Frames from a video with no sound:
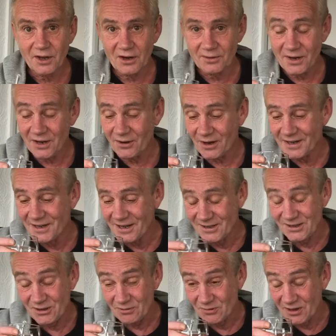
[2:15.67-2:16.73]
No, I know.
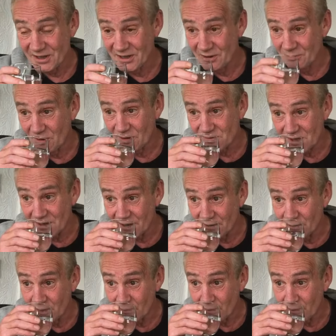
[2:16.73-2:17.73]
Stop drinking the props. I know.